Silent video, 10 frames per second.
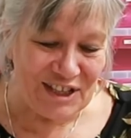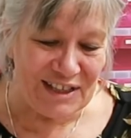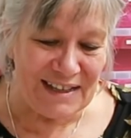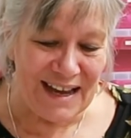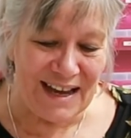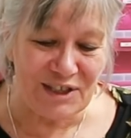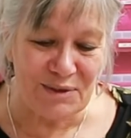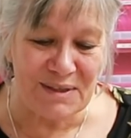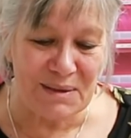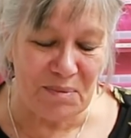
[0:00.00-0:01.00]
shall
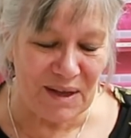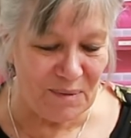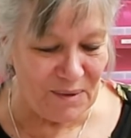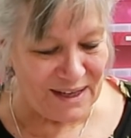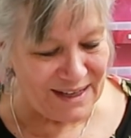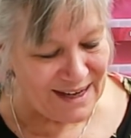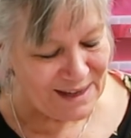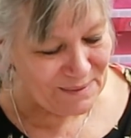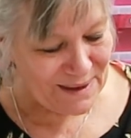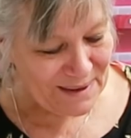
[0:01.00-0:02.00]
do something with it
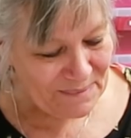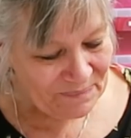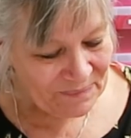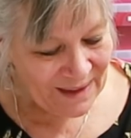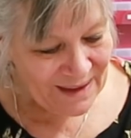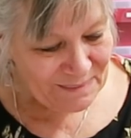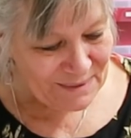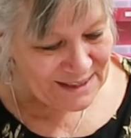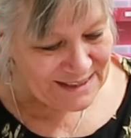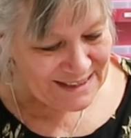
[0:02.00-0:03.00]
anyway.
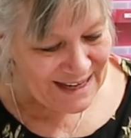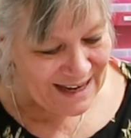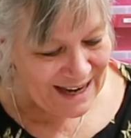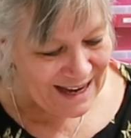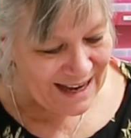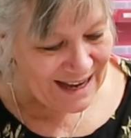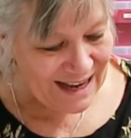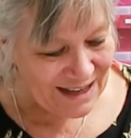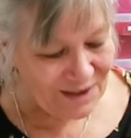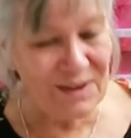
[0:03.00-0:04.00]
But I
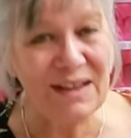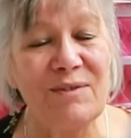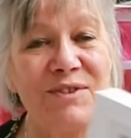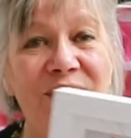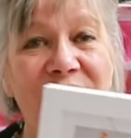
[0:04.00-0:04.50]
thought that was